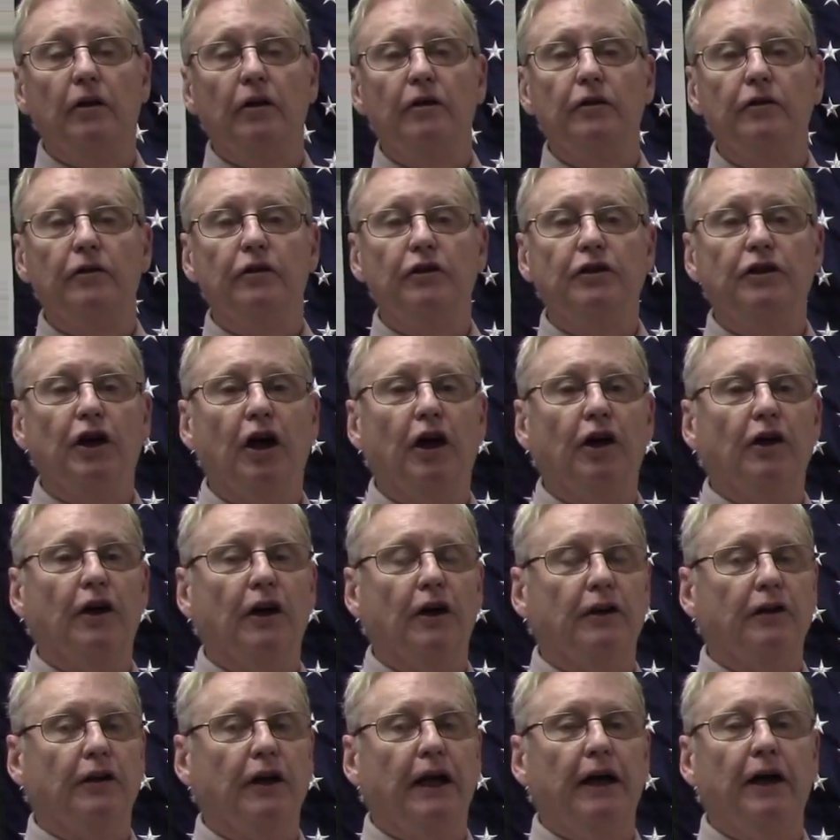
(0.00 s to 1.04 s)
to
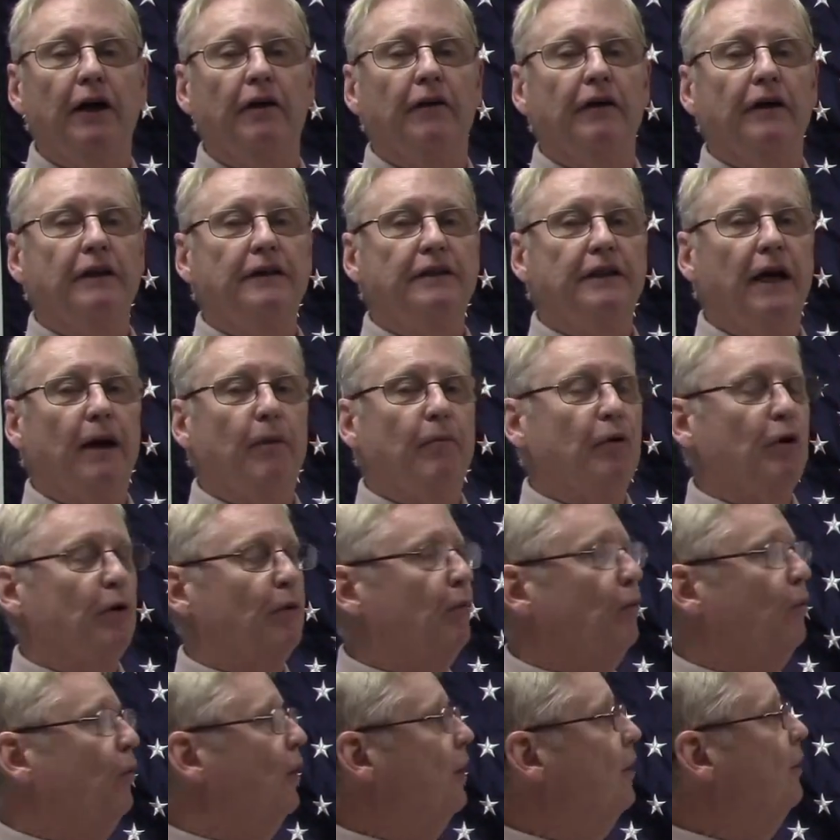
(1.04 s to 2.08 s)
Hearing Examiner
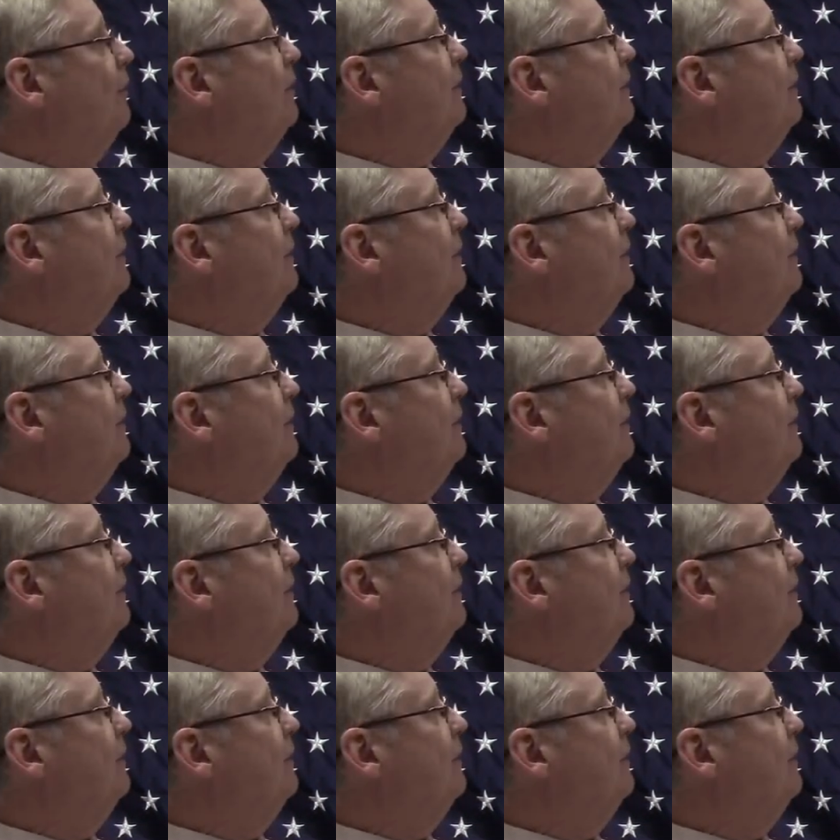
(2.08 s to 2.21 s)
Warner